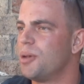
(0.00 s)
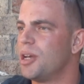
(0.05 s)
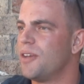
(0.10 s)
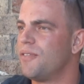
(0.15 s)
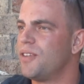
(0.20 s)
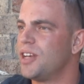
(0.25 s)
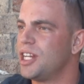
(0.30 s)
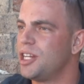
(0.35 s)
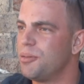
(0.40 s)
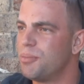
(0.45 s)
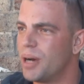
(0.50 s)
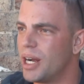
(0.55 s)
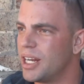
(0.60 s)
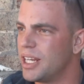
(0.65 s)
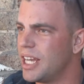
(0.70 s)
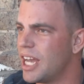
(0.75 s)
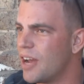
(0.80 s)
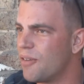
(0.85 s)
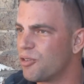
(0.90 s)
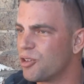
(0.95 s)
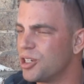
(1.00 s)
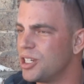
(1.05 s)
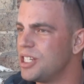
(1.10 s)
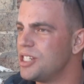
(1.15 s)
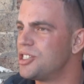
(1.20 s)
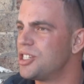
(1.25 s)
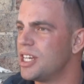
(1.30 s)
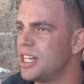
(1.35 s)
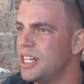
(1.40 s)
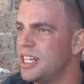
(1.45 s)
If anybody ever
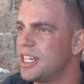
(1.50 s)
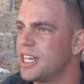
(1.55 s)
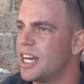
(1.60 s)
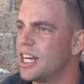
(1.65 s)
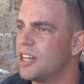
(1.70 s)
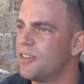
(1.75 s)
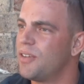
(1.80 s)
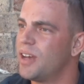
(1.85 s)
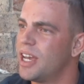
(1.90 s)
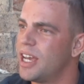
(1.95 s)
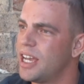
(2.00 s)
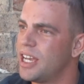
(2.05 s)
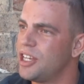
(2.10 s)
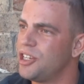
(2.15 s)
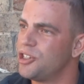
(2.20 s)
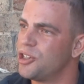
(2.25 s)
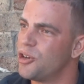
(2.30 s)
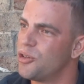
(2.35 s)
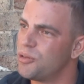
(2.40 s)
needs any kind of, hey,